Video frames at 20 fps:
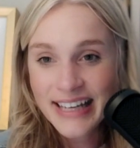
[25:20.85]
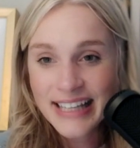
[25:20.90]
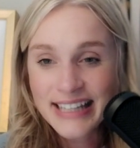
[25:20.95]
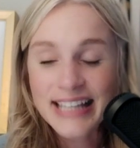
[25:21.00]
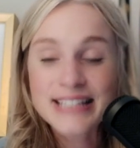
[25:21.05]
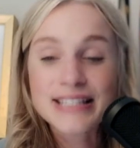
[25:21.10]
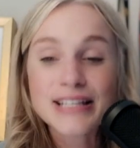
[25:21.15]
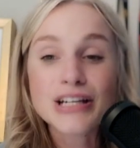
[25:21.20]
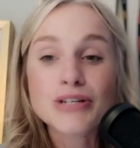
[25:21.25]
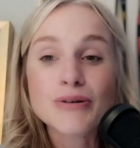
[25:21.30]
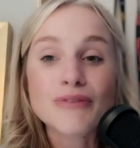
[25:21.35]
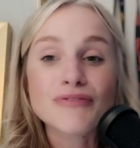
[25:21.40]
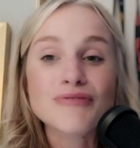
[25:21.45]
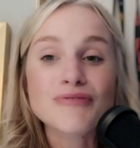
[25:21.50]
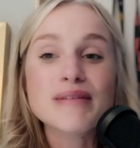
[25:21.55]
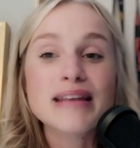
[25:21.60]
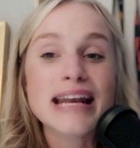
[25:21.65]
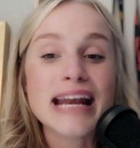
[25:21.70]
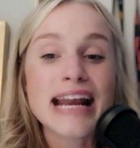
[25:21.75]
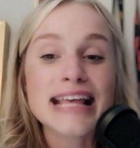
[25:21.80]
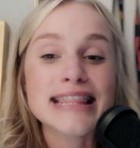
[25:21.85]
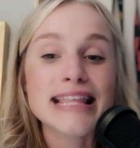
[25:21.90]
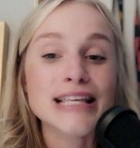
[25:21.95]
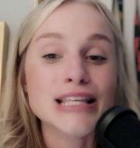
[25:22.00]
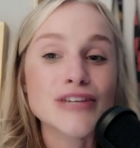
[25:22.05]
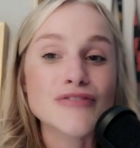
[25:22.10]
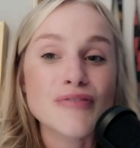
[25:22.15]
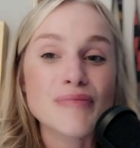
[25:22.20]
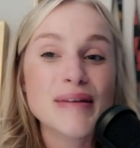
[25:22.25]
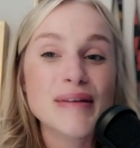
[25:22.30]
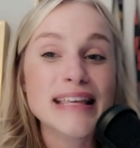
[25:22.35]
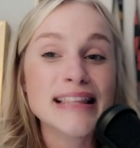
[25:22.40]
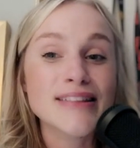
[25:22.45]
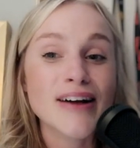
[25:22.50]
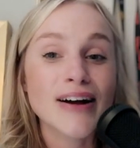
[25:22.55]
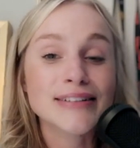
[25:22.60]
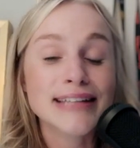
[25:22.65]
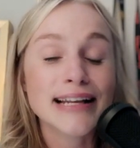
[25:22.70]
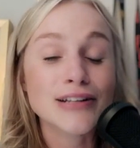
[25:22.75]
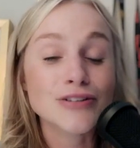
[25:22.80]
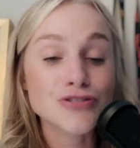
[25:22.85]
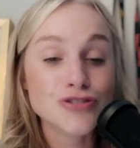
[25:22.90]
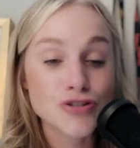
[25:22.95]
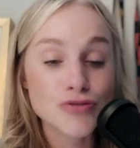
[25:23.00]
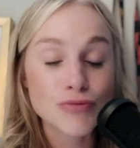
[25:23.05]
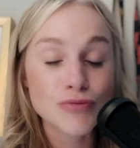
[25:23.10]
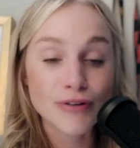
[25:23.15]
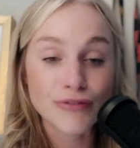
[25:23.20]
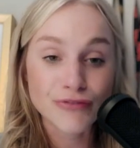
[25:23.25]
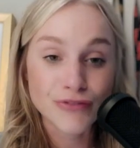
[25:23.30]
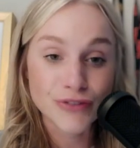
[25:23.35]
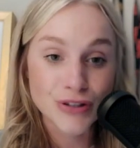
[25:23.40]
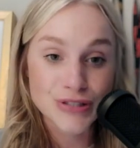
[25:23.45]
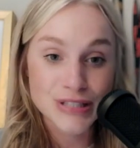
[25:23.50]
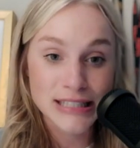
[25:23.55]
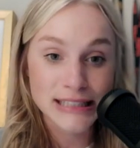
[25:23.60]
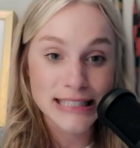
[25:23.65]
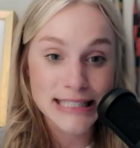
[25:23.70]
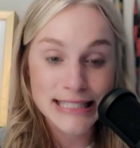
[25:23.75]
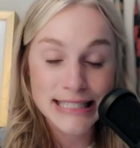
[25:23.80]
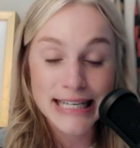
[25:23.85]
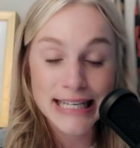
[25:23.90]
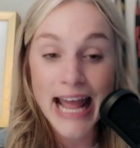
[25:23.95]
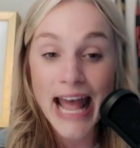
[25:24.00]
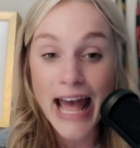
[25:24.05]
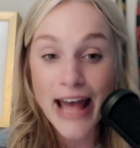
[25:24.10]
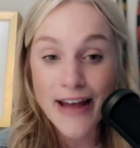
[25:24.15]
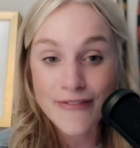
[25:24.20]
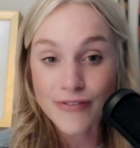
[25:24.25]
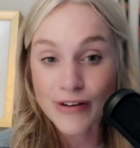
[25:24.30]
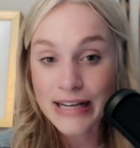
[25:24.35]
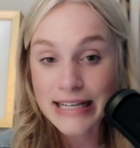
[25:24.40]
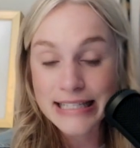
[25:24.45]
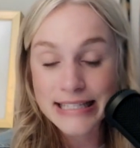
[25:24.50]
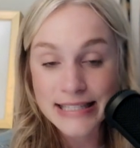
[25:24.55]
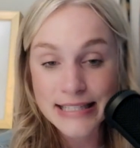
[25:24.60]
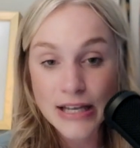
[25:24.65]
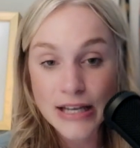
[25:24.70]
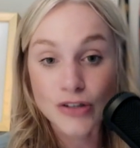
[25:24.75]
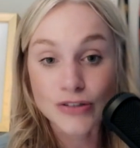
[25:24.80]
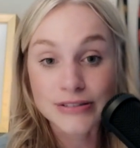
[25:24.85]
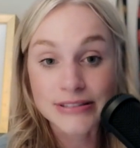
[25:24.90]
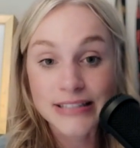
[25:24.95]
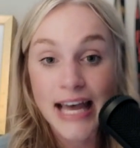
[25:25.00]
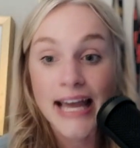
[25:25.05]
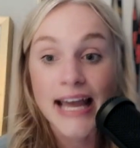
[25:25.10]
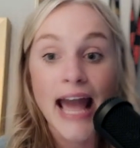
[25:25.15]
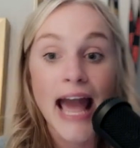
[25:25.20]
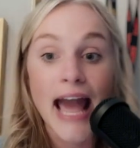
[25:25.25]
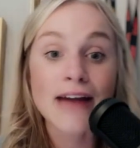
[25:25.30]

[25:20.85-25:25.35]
That's going to do it for me today. Thank you for making Locked On LSU your first listen every single day.